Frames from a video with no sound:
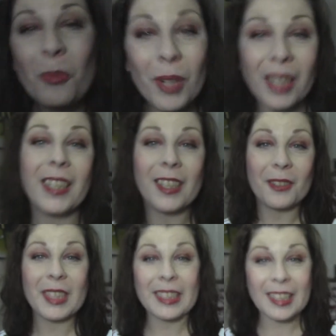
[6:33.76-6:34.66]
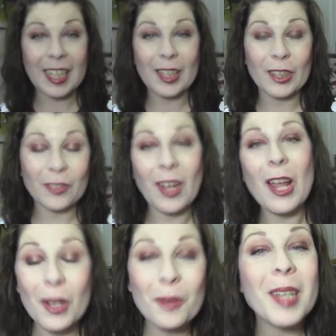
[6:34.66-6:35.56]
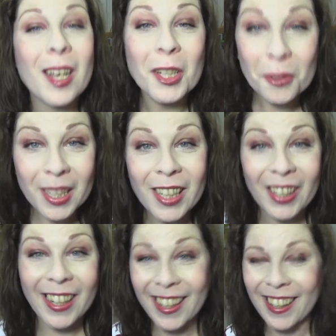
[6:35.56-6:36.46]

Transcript: Brittany Louise Taylor followed me on Twitter.